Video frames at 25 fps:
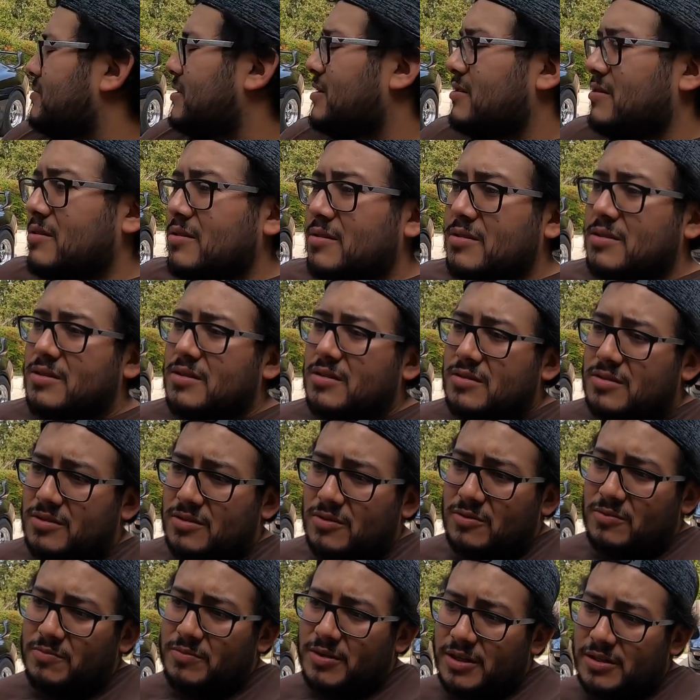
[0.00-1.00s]
about this.
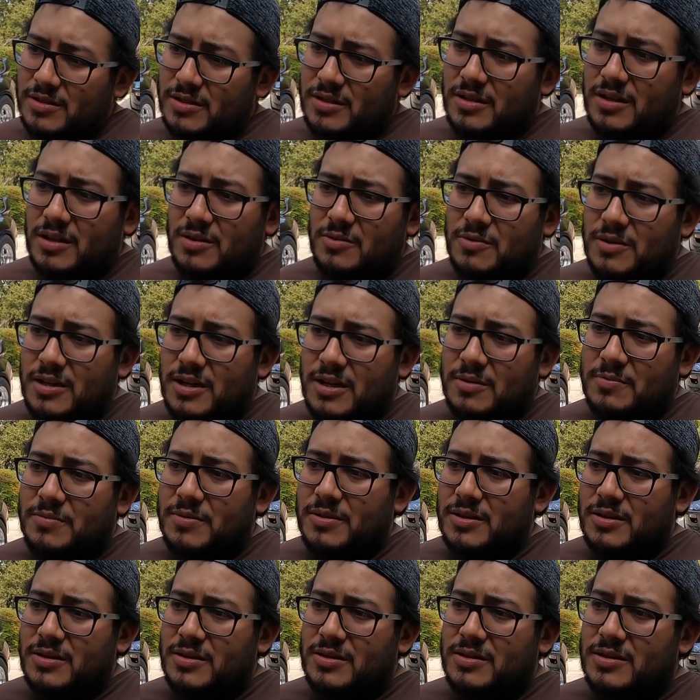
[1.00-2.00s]
So basically what
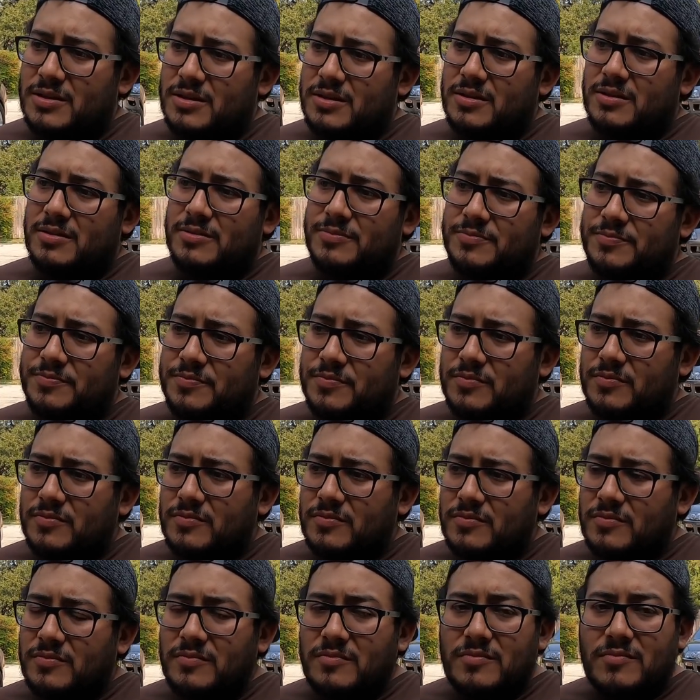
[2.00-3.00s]
happened is I
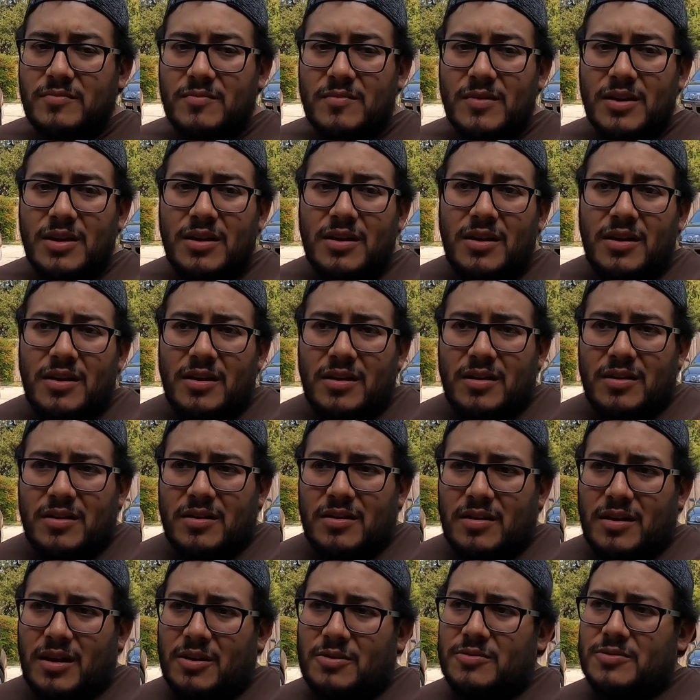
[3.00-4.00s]

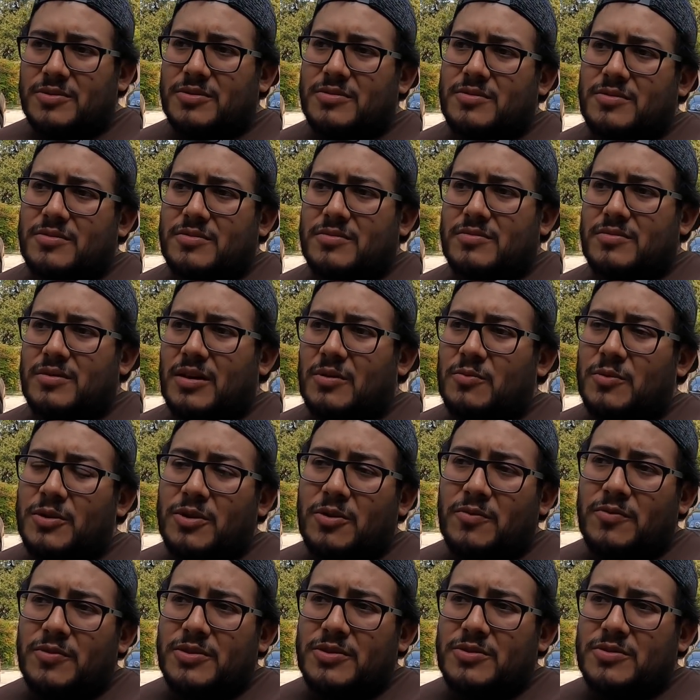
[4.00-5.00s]
went
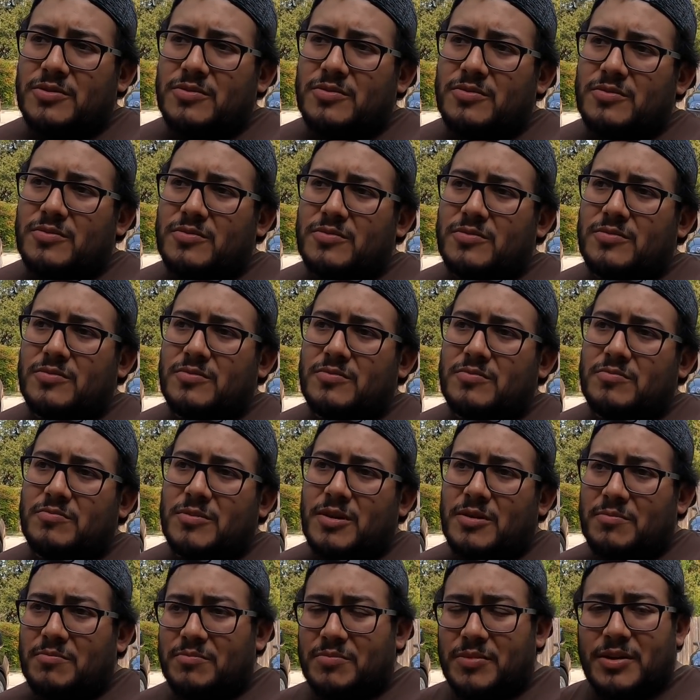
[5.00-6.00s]
over to
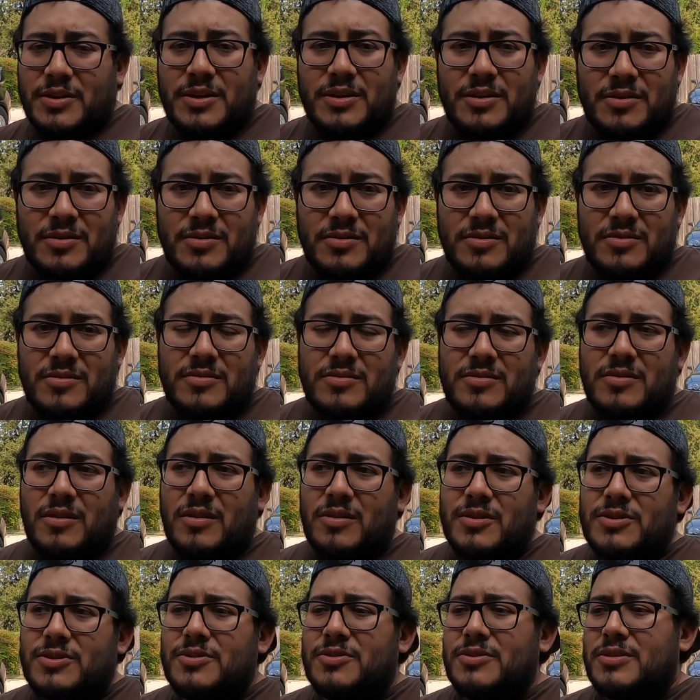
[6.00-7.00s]
my buddy
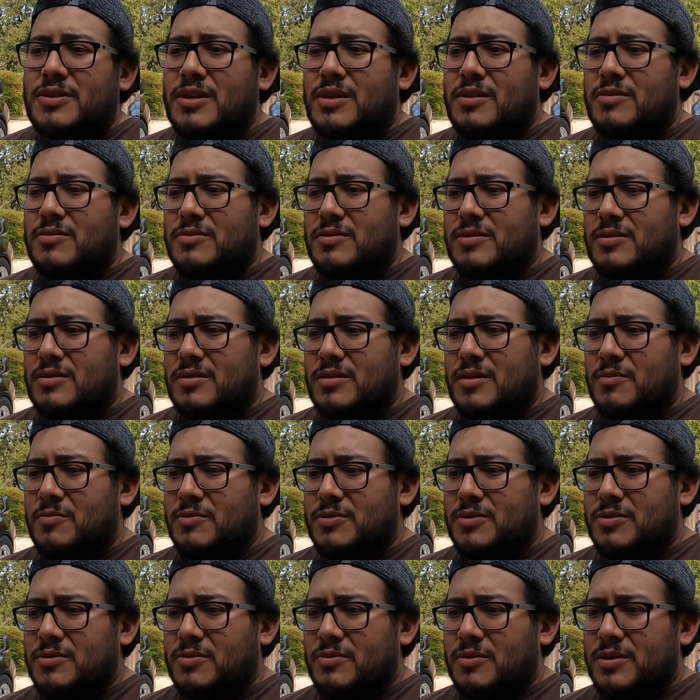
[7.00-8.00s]
Oscar's house. I
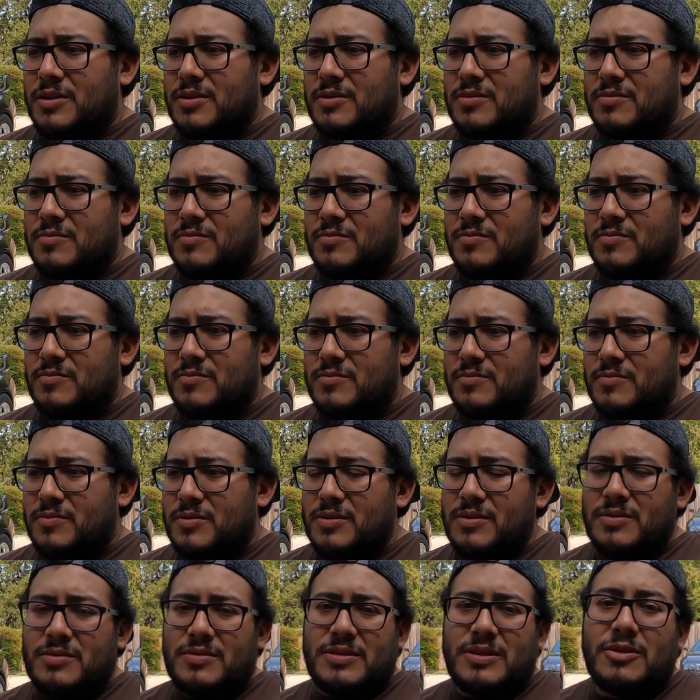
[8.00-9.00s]
went to go get some,
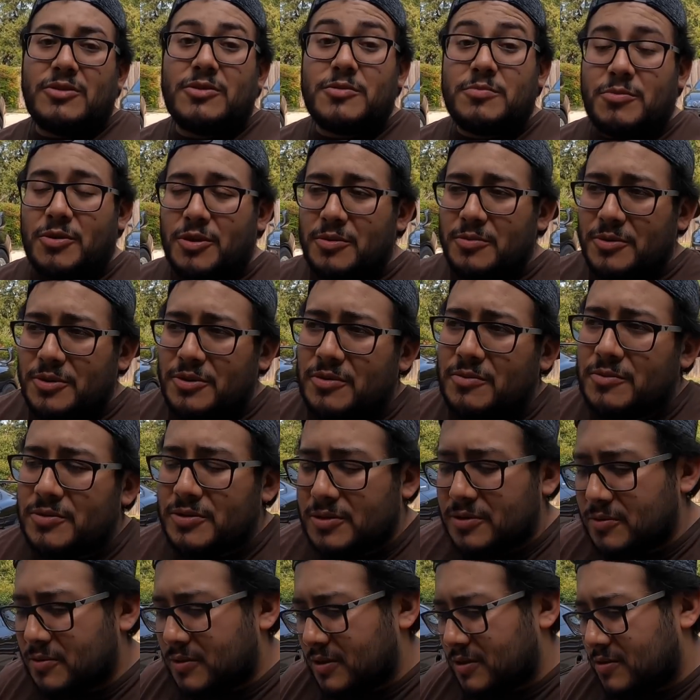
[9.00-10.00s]
he sells barbecue. I
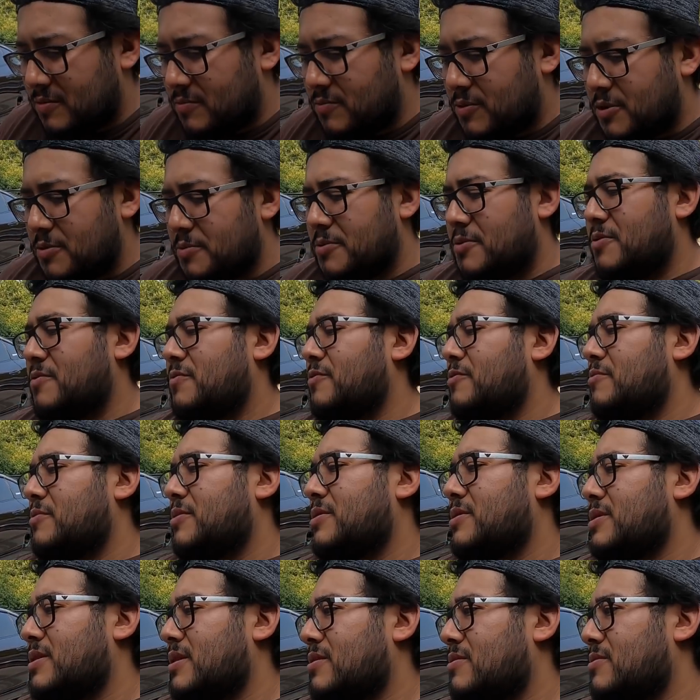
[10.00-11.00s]
went to go get some barbecue from
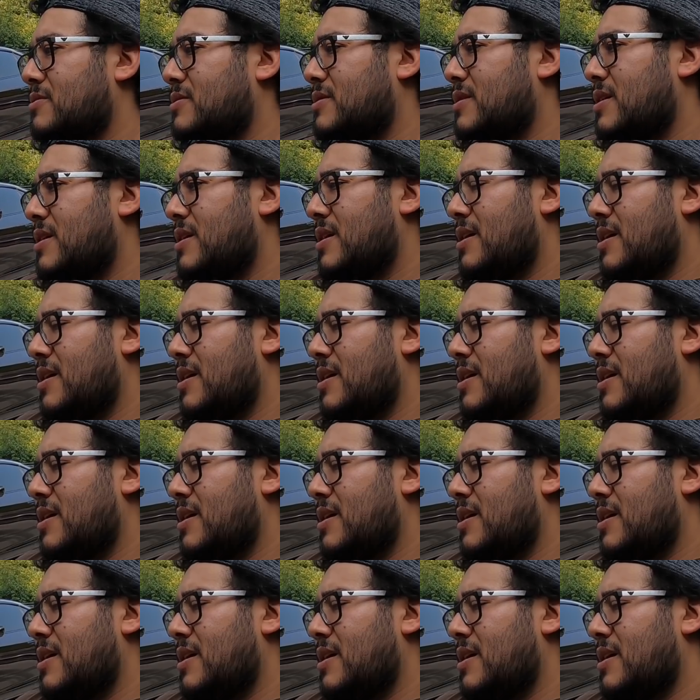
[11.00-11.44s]
his house,